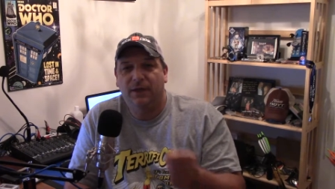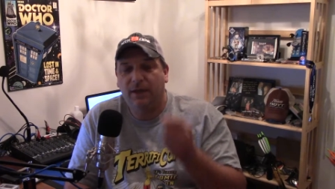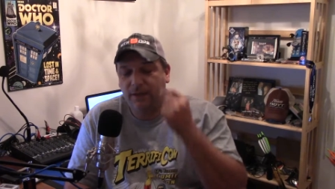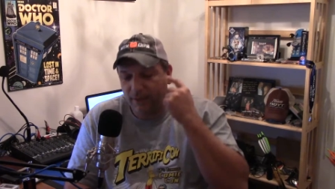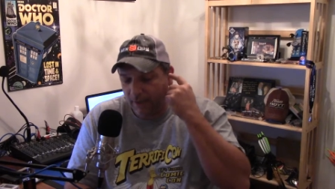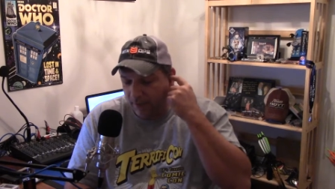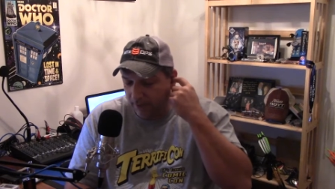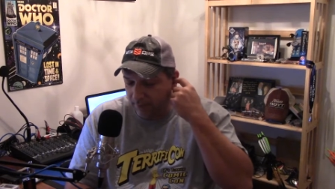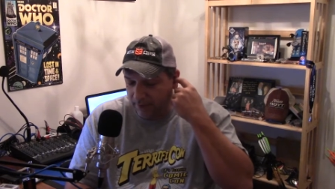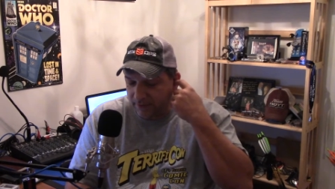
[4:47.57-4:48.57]
and
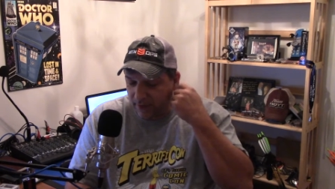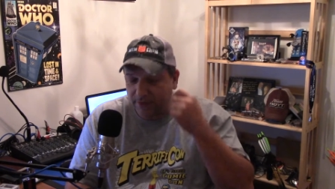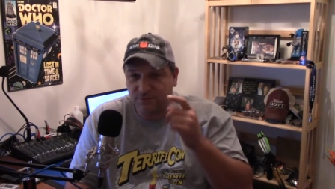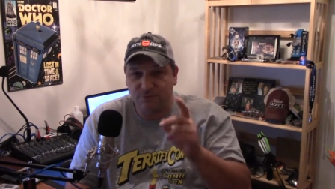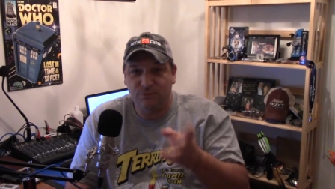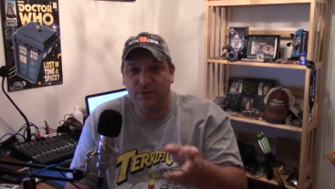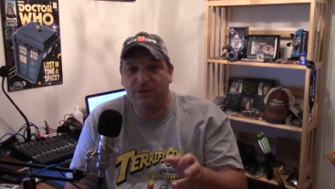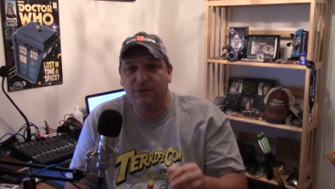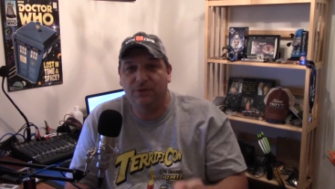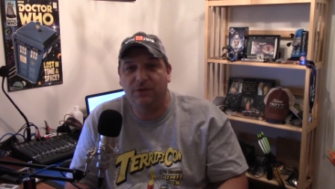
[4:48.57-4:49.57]
it's
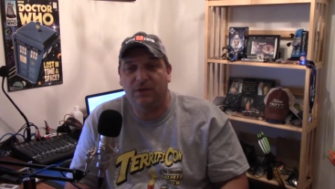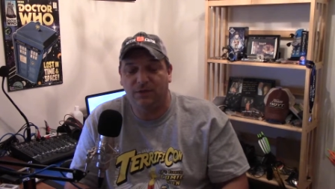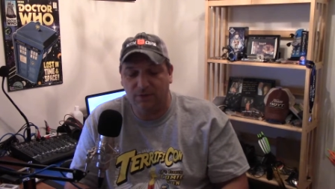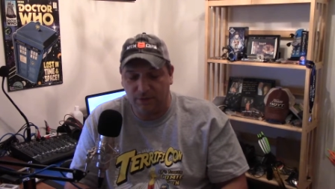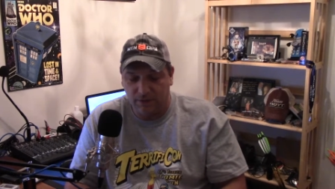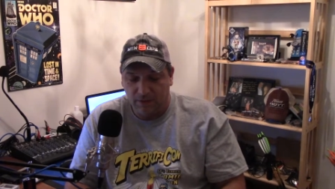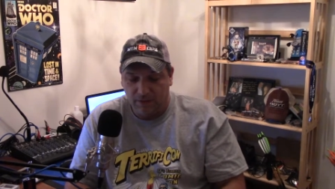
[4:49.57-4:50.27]
really looking good.